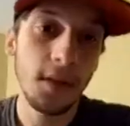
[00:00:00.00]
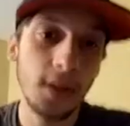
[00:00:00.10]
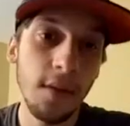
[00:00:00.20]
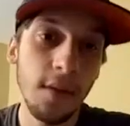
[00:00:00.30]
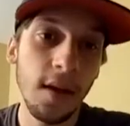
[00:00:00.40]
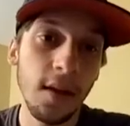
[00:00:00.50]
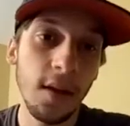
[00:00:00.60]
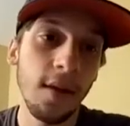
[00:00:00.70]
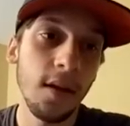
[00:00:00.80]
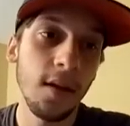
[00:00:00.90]
they've had
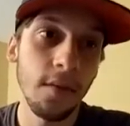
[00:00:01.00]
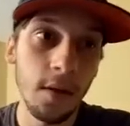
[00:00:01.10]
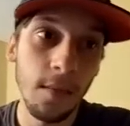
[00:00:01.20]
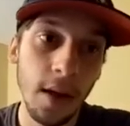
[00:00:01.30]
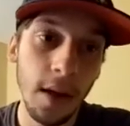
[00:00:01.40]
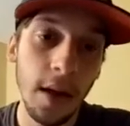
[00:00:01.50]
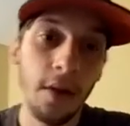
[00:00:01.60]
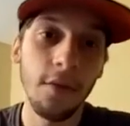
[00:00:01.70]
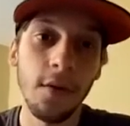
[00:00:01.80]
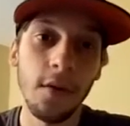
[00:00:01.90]
their running back
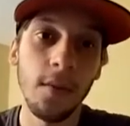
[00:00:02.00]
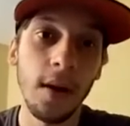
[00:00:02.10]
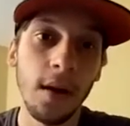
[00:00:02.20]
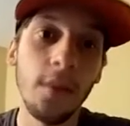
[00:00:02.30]
out for a while.